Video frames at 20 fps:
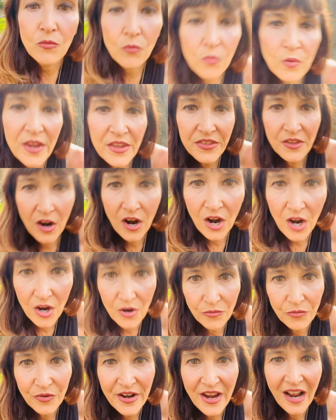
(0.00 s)
with
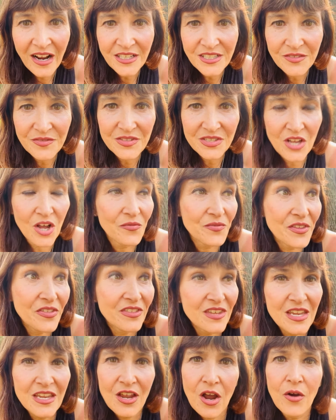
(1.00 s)
our reactive self and
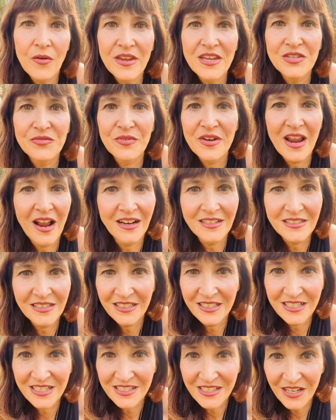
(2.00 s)
think, oh, he's reacting,
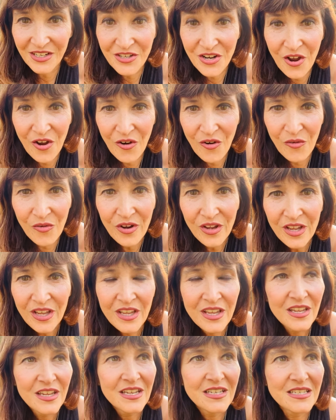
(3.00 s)
and it's like, no,
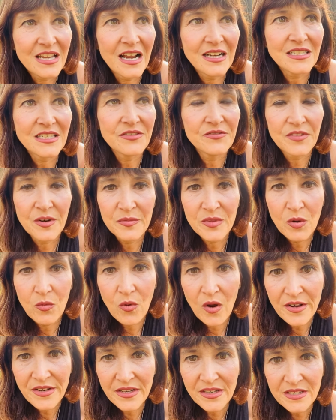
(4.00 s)
he's acting from the
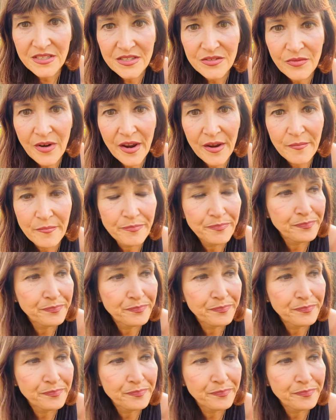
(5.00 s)
oneness, right?